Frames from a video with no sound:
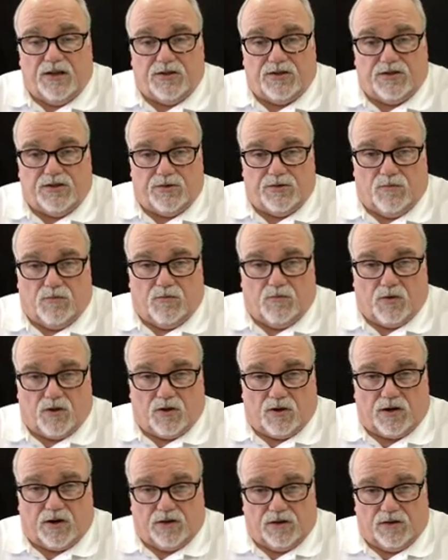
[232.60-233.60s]
to
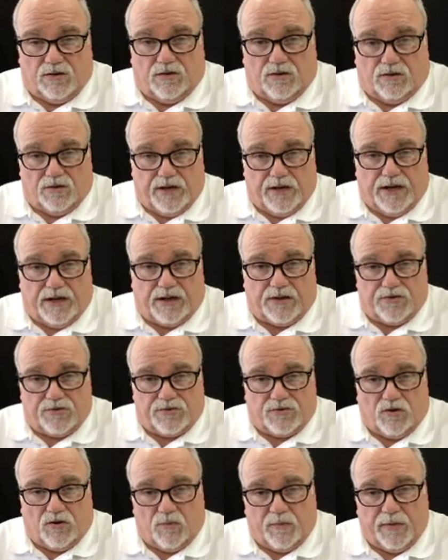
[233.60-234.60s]
work on that
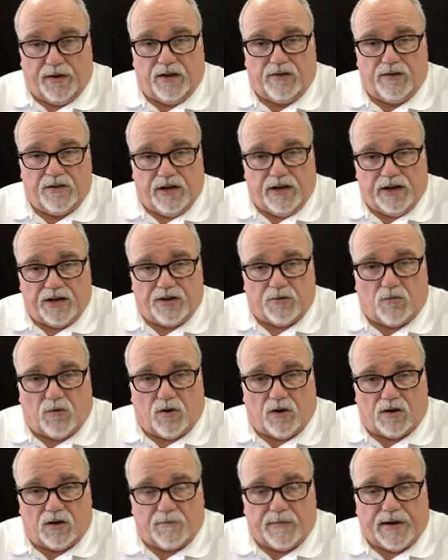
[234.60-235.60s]
control panel, you had to
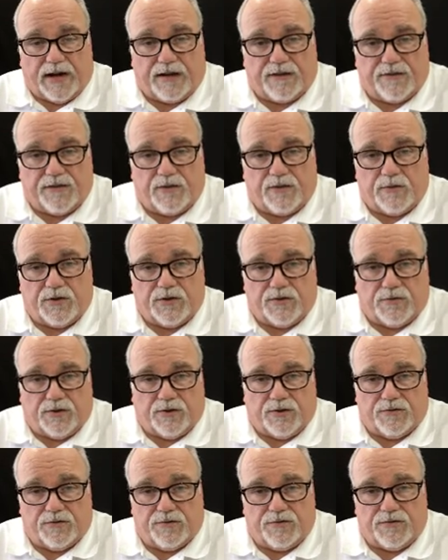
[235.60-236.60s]
walk back there
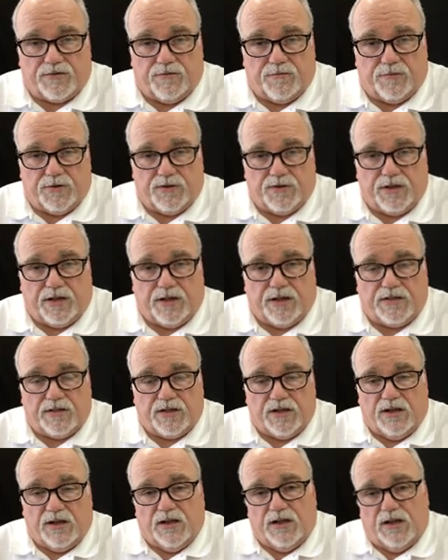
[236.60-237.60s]
between those two
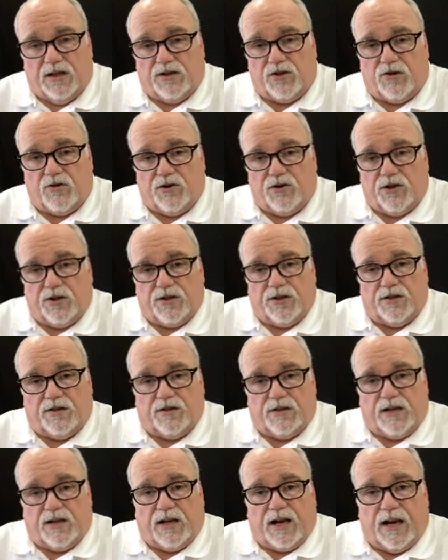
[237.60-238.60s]
machines, and you
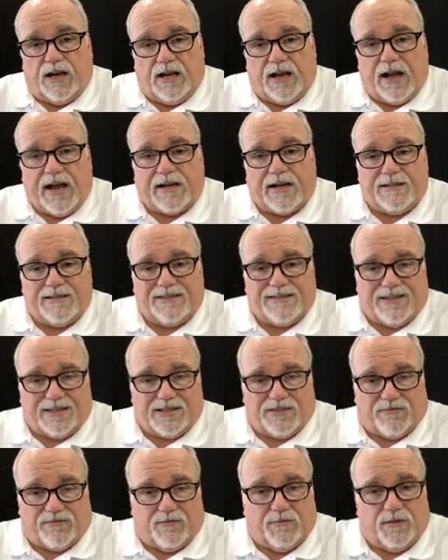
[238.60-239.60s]
couldn't gain
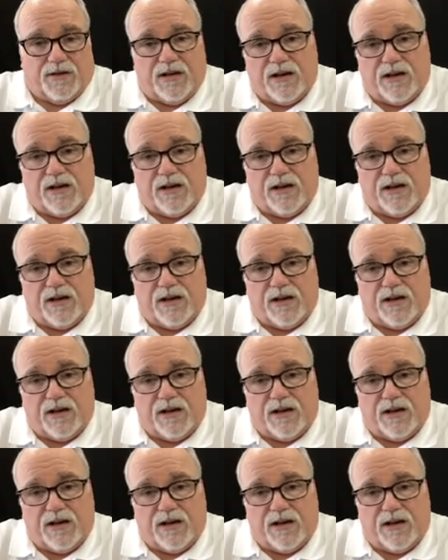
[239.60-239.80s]
access from the